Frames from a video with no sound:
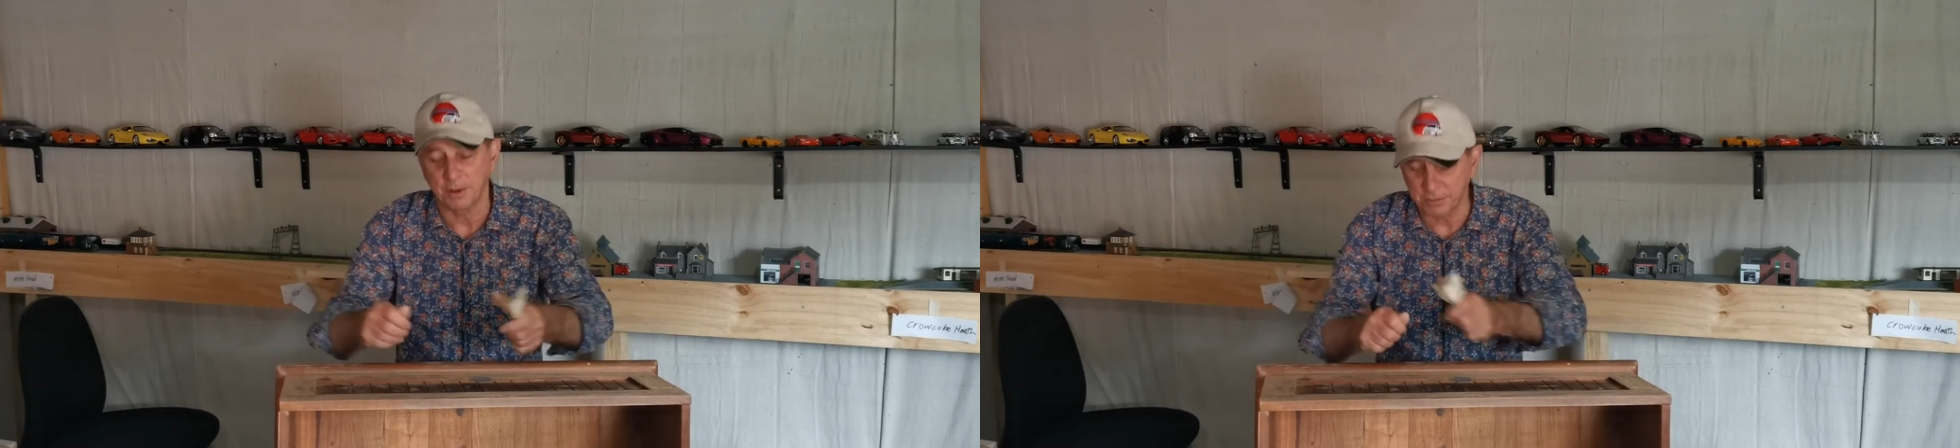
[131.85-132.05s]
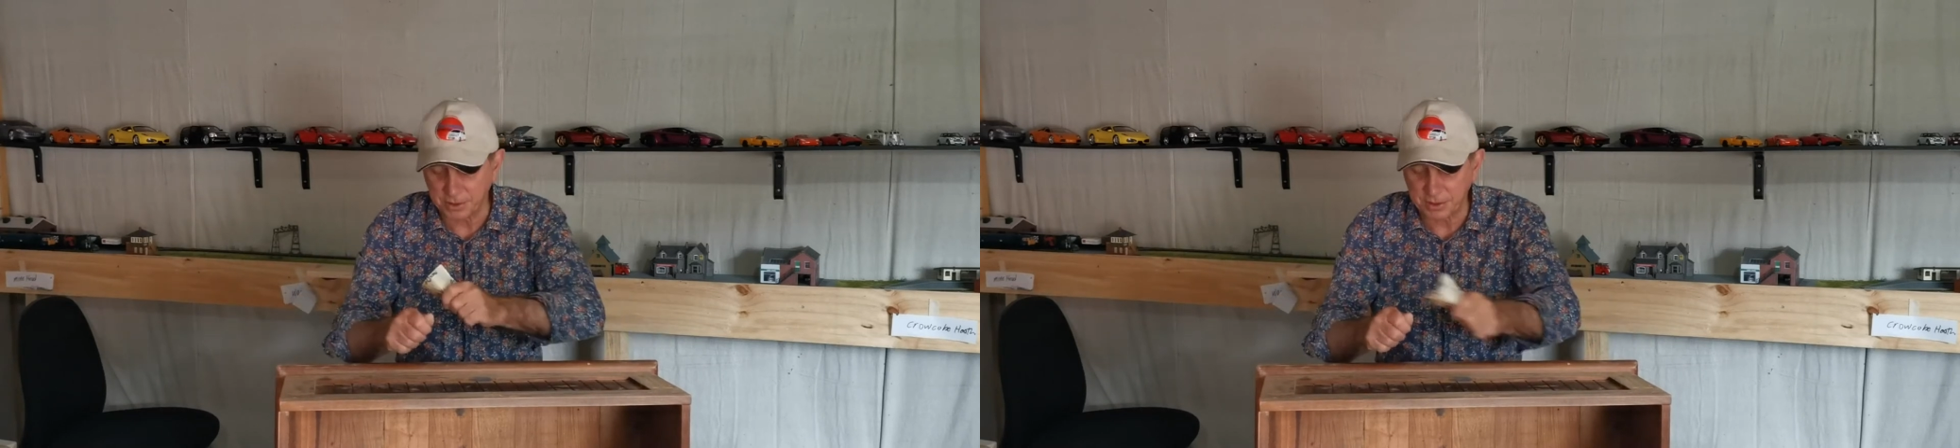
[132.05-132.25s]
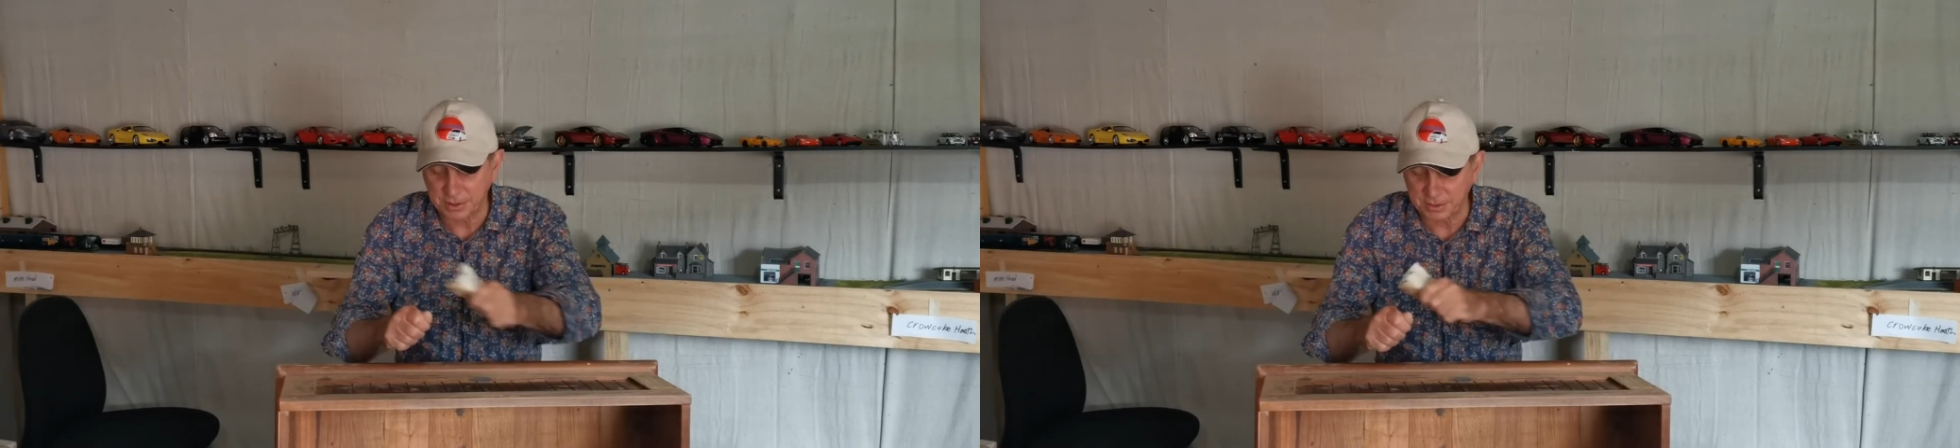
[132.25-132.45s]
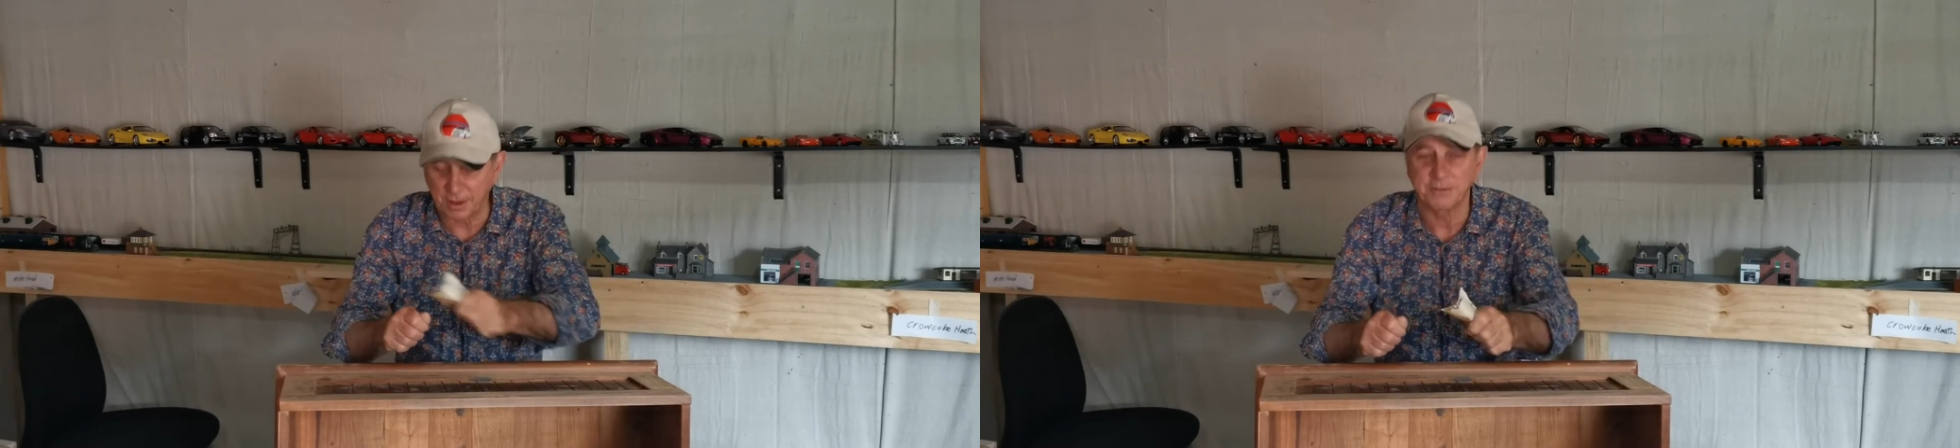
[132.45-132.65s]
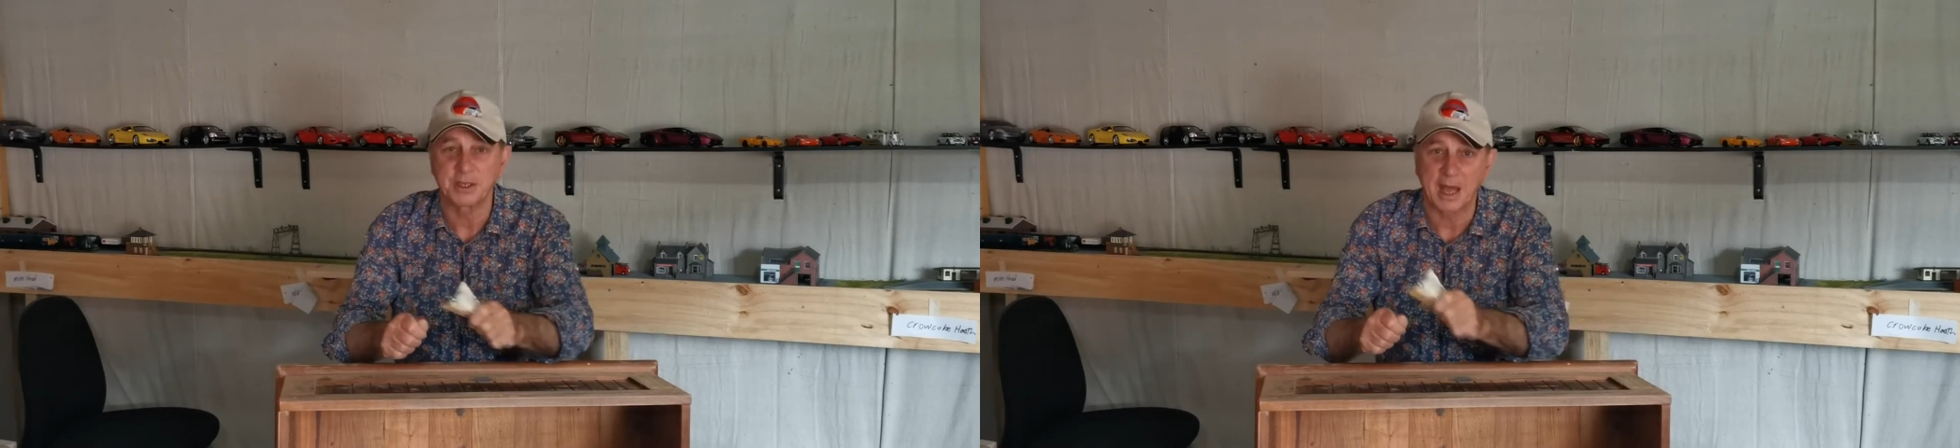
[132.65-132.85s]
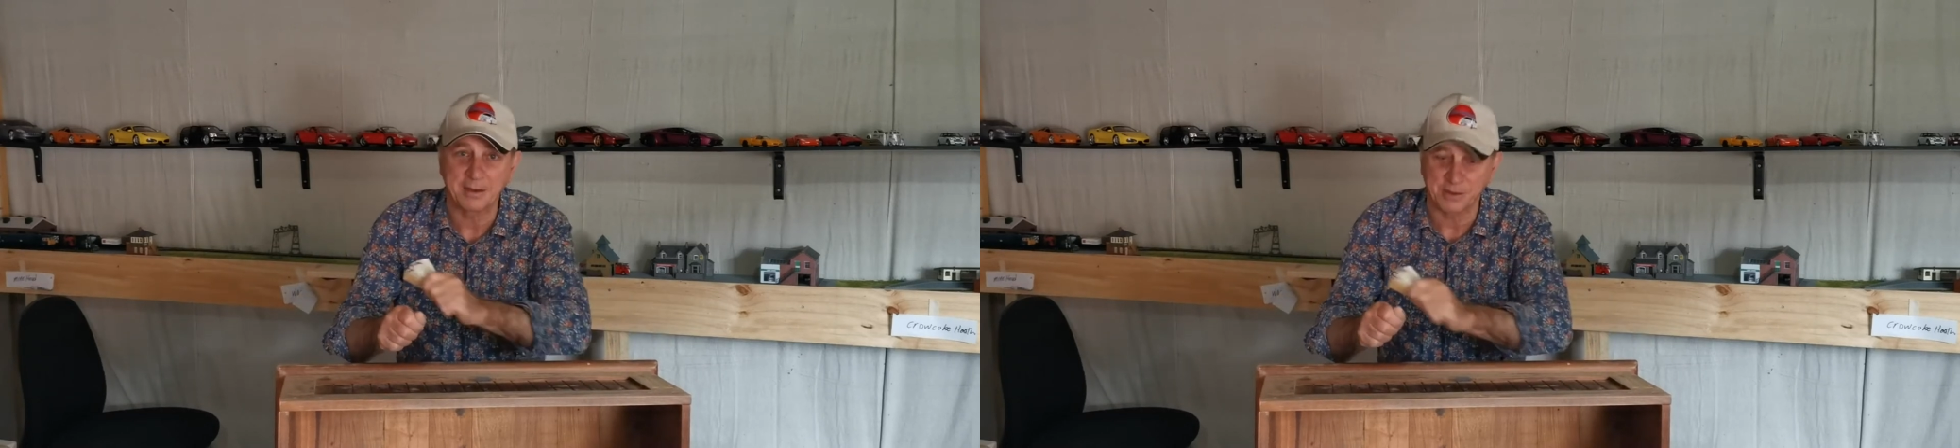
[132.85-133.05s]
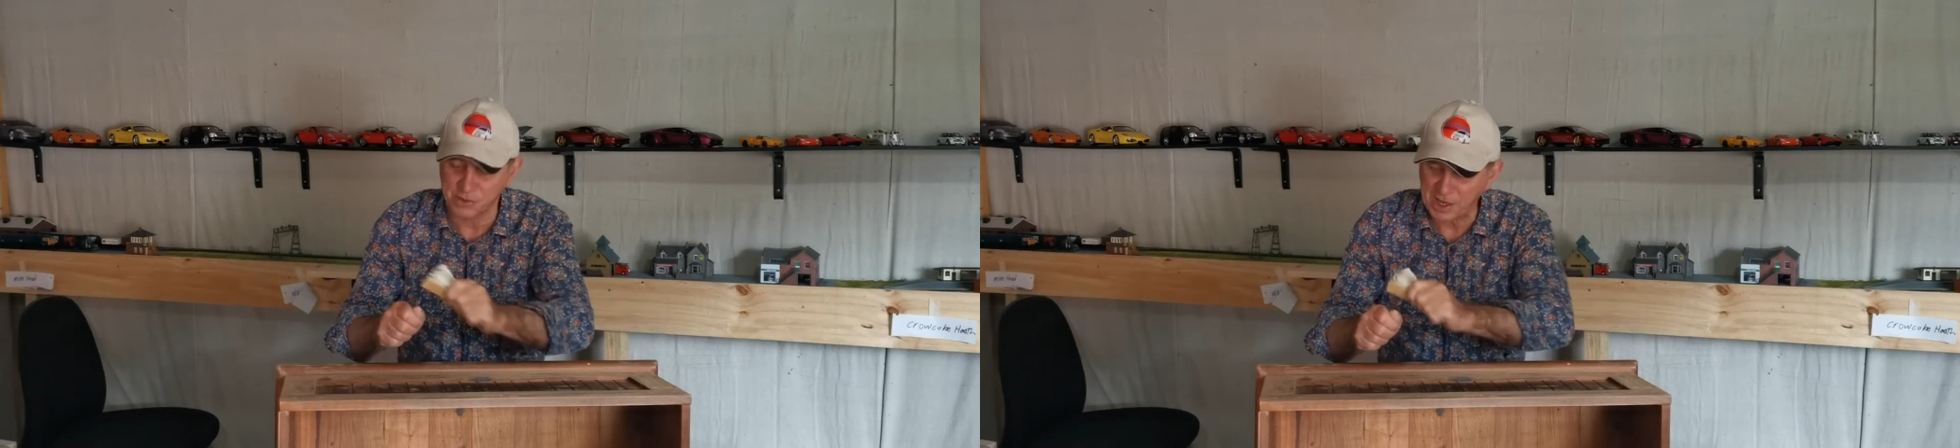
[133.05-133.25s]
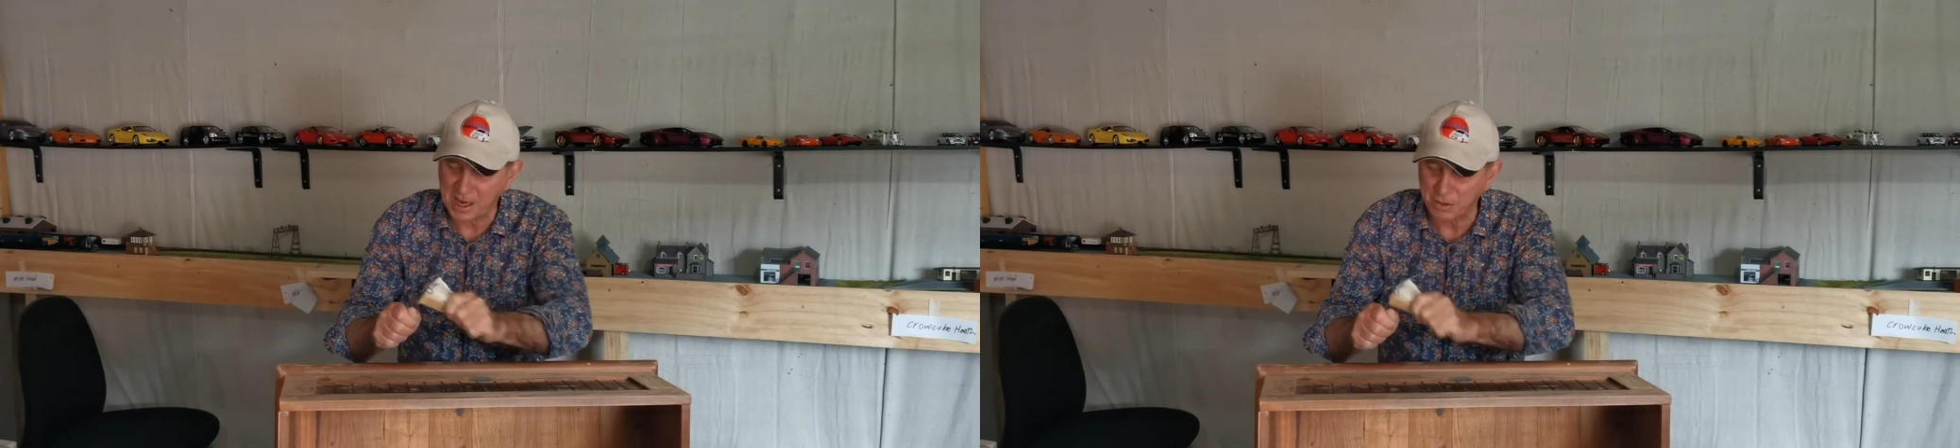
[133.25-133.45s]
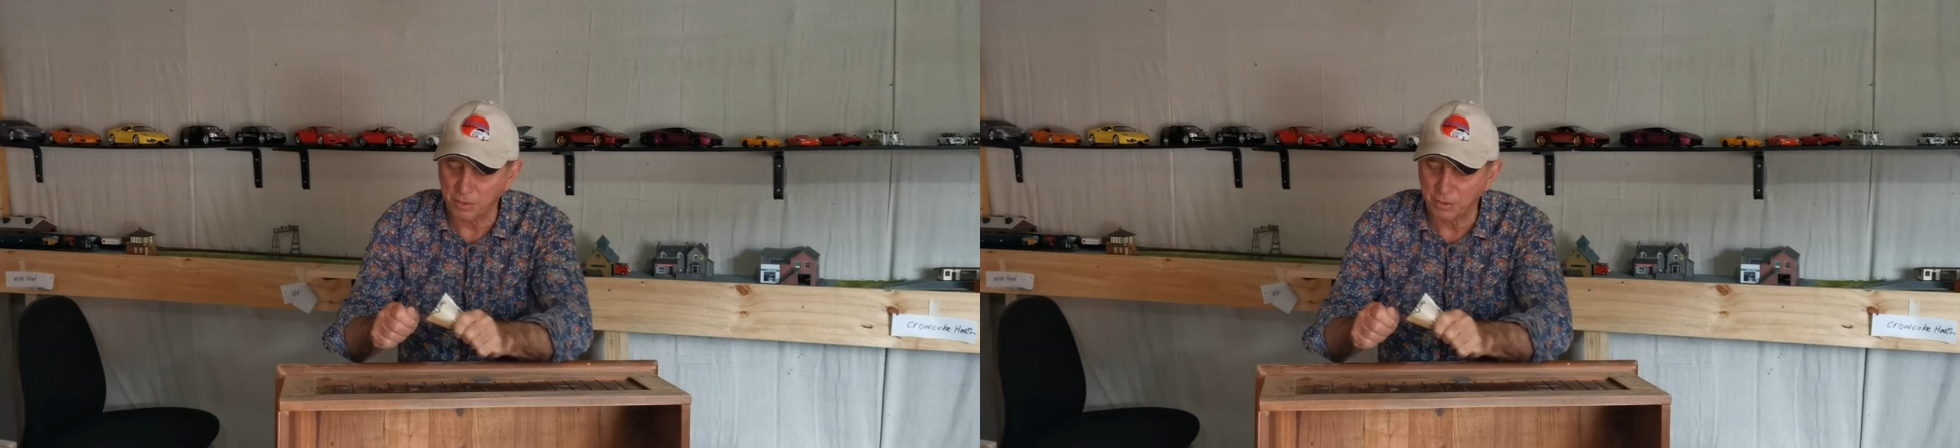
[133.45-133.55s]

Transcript: I've started to sand